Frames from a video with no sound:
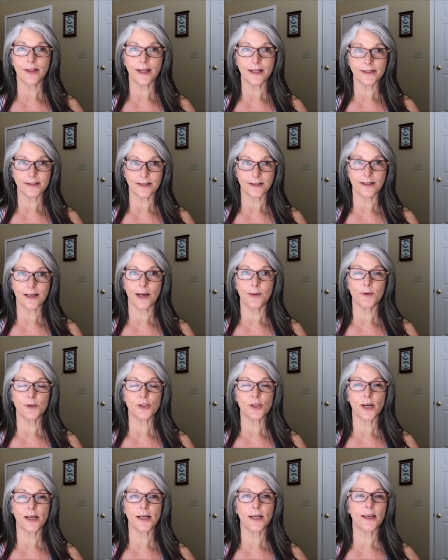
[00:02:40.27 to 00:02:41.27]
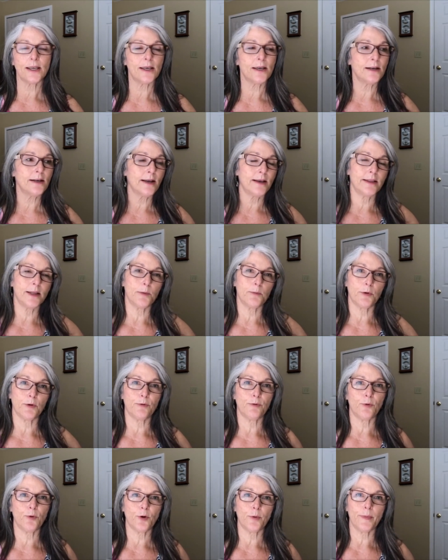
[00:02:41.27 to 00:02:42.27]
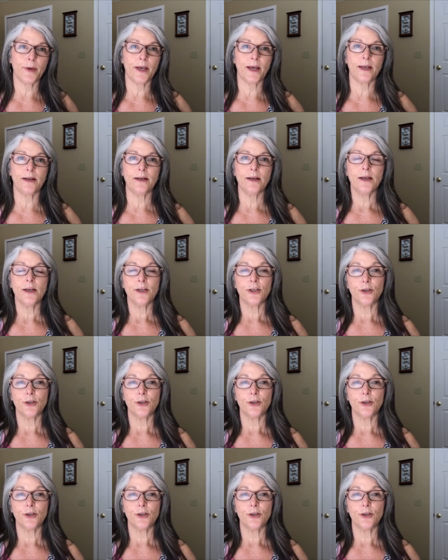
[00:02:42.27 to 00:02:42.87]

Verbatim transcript: that's the time to check again, and then before bed.